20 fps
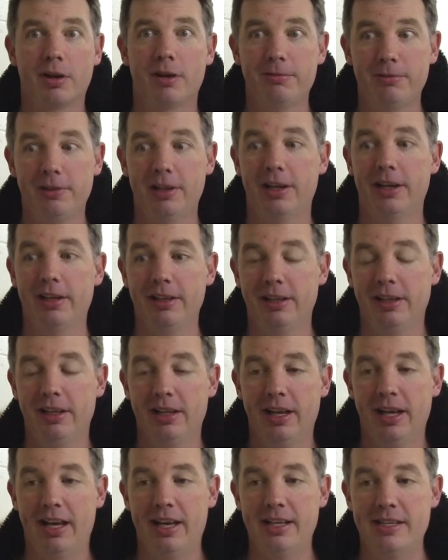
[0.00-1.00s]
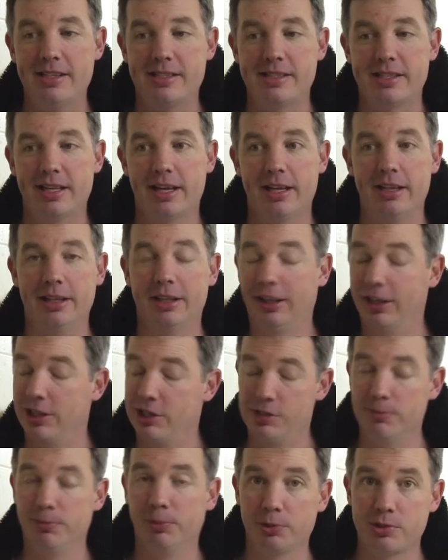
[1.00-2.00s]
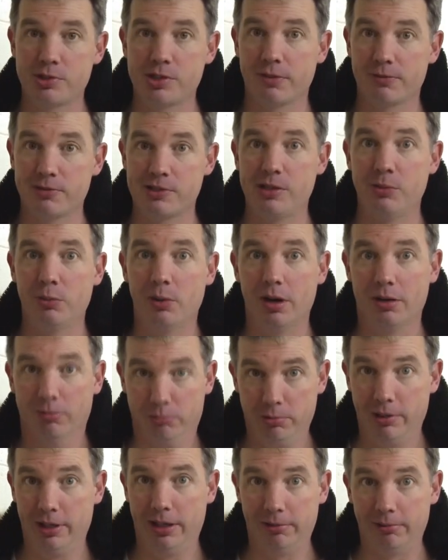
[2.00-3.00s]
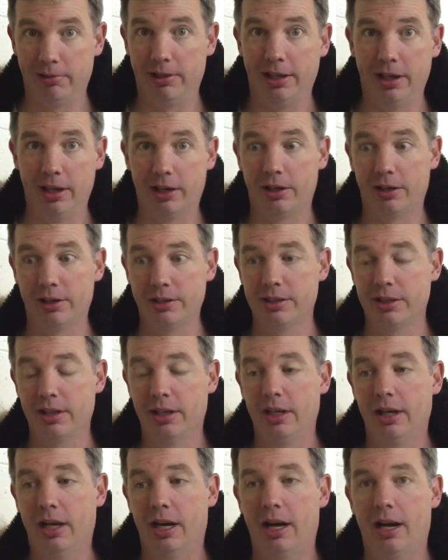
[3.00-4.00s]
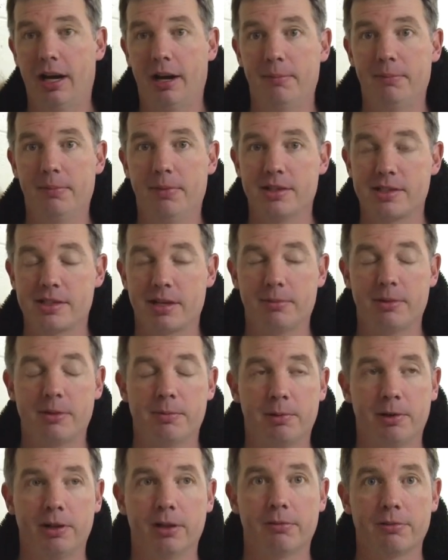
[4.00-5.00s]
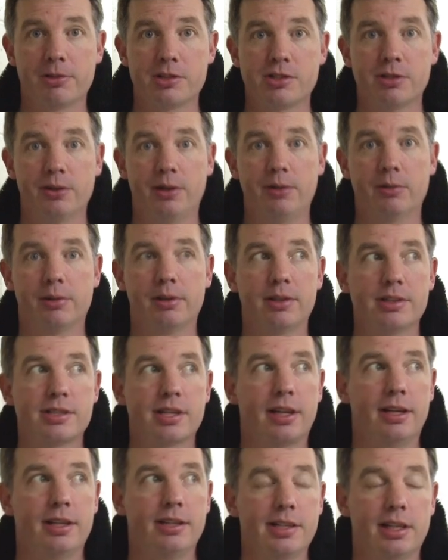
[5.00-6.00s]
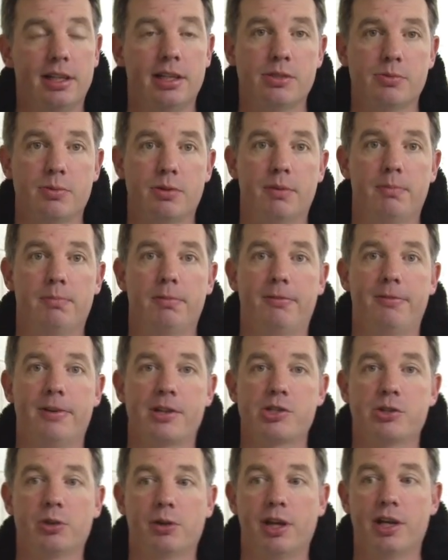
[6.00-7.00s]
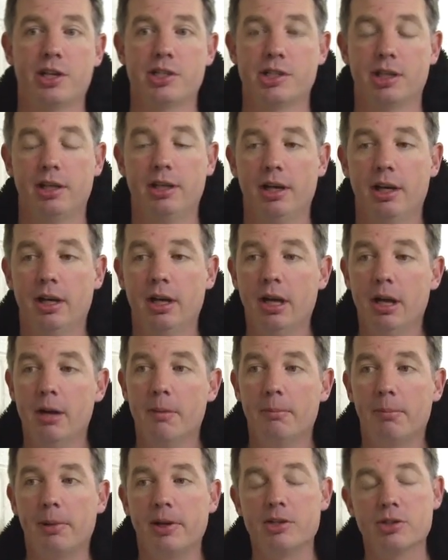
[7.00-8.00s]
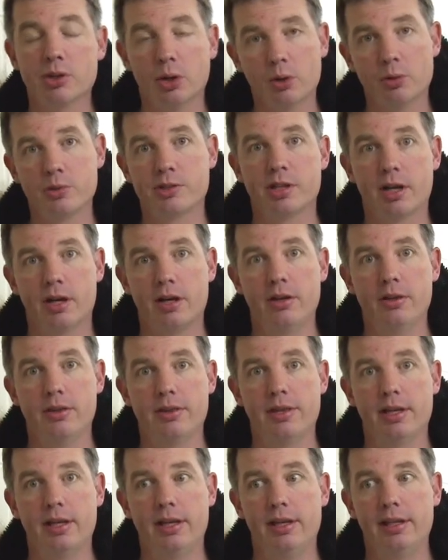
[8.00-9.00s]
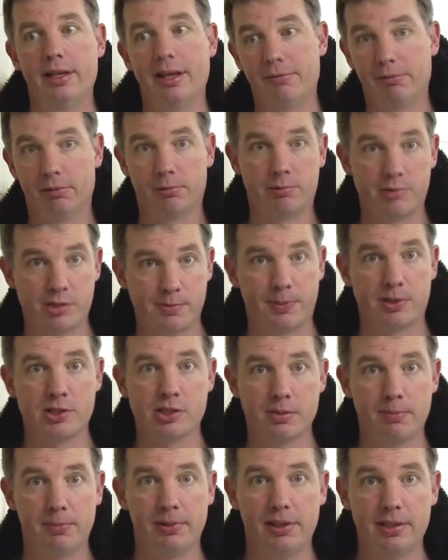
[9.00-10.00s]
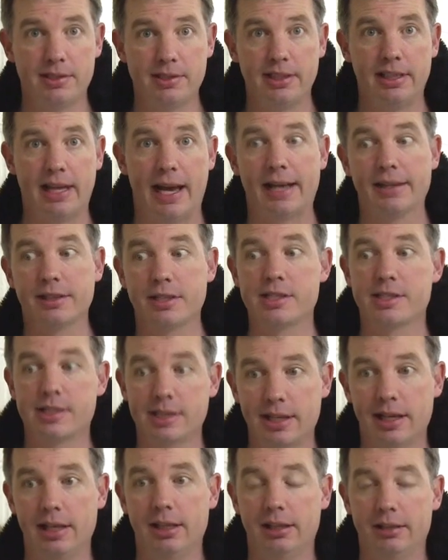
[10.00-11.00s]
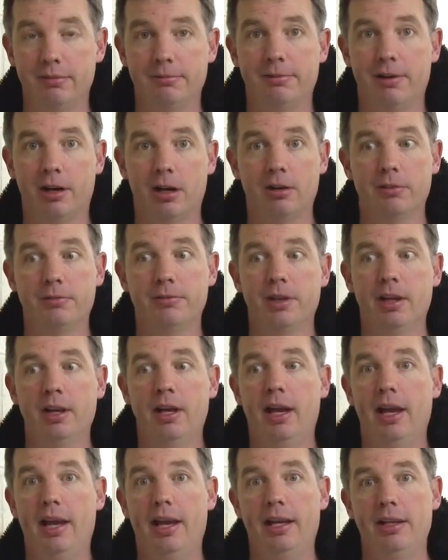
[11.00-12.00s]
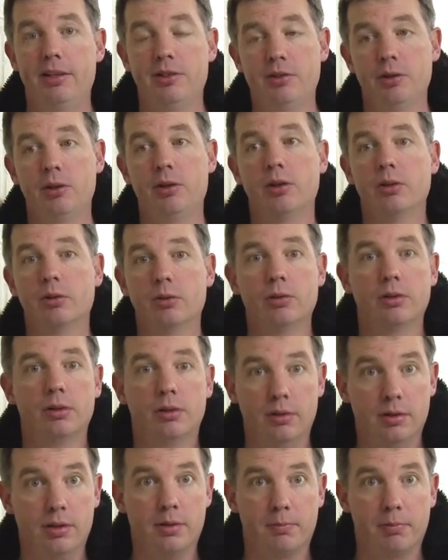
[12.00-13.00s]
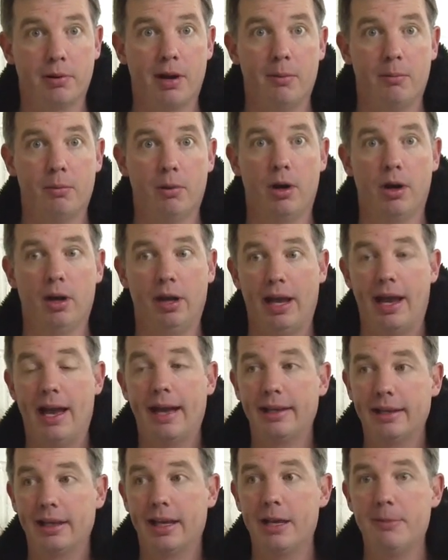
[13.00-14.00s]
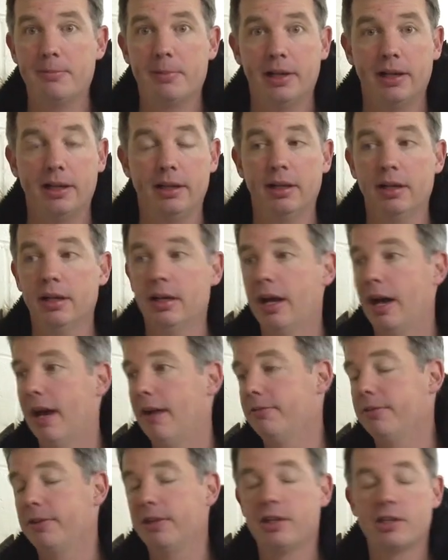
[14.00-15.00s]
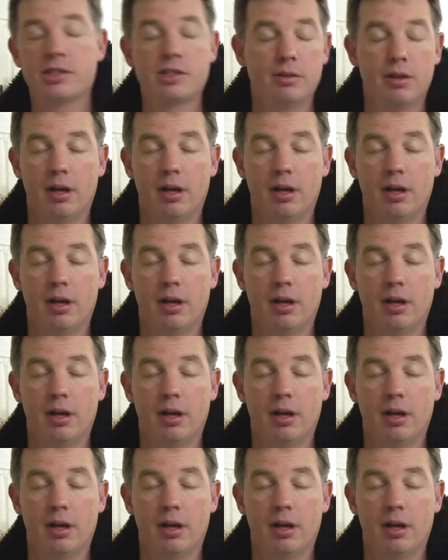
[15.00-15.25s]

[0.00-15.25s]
what I've learned is that the kitchen porters obviously work really, really hard. It's something pretty obvious to anyone that's had any dealings with a professional kitchen. But it's also the level of responsibility and the skill involved in doing all the prep work and keeping everything